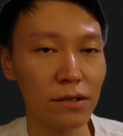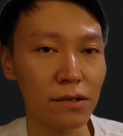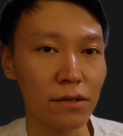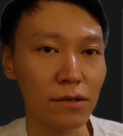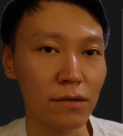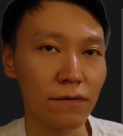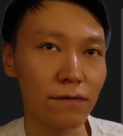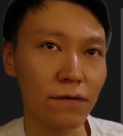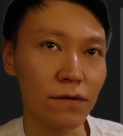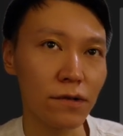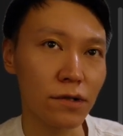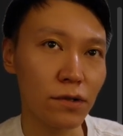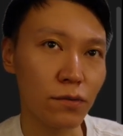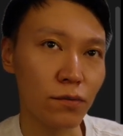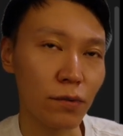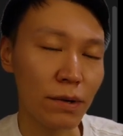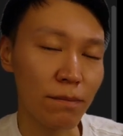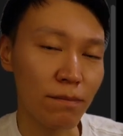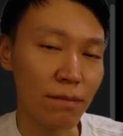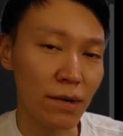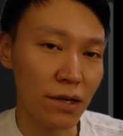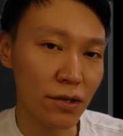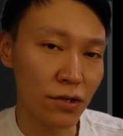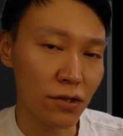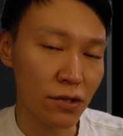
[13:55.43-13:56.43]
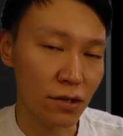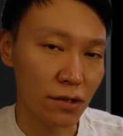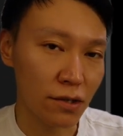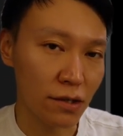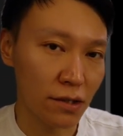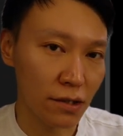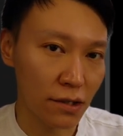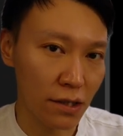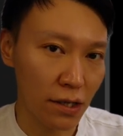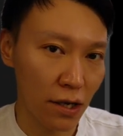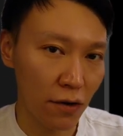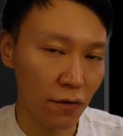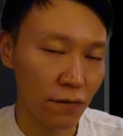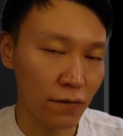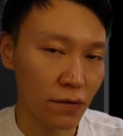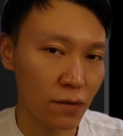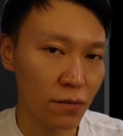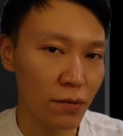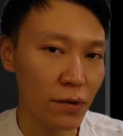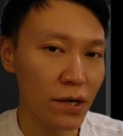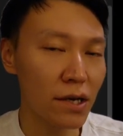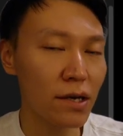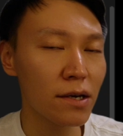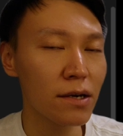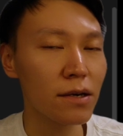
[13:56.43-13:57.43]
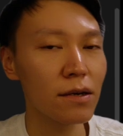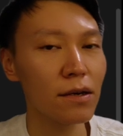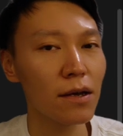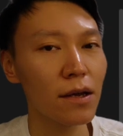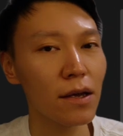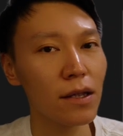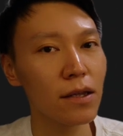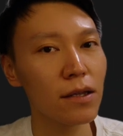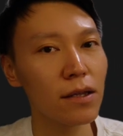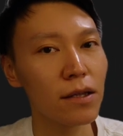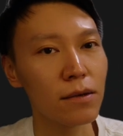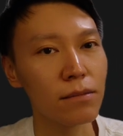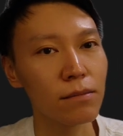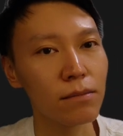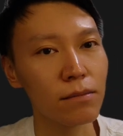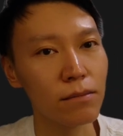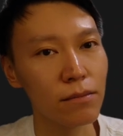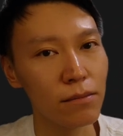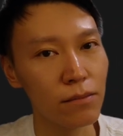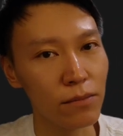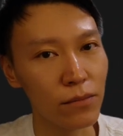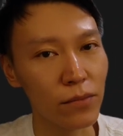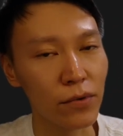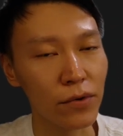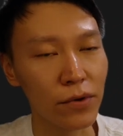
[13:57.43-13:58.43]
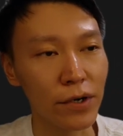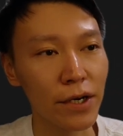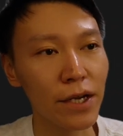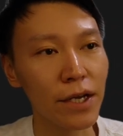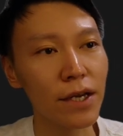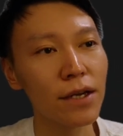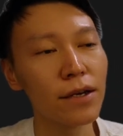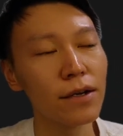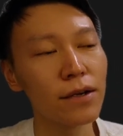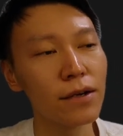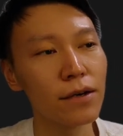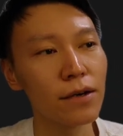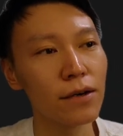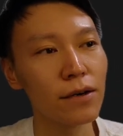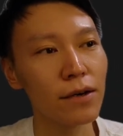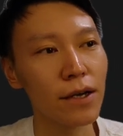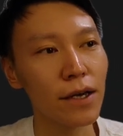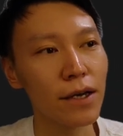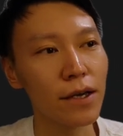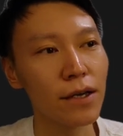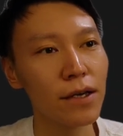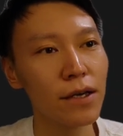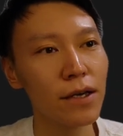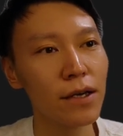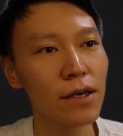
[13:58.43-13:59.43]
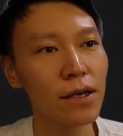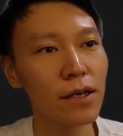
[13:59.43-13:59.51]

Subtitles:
So first we mention the day of the week and then morning. Okay,